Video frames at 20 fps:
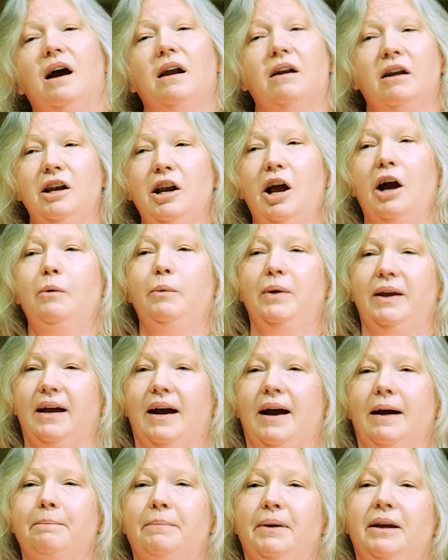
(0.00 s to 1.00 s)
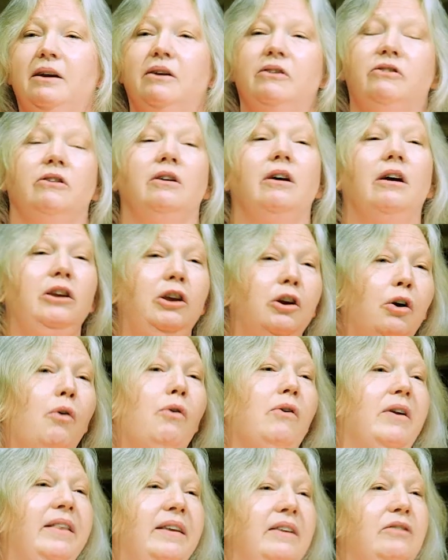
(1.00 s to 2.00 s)
and I know we can because
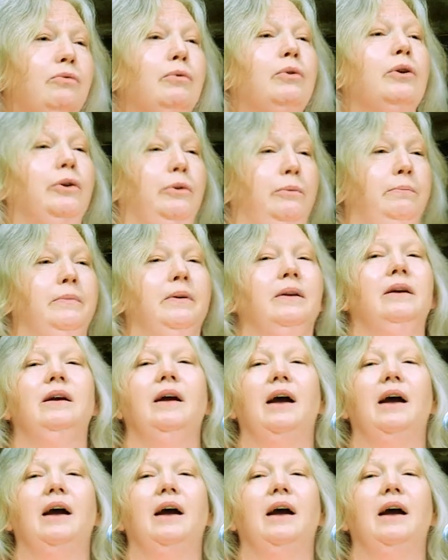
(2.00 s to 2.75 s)
you're in this room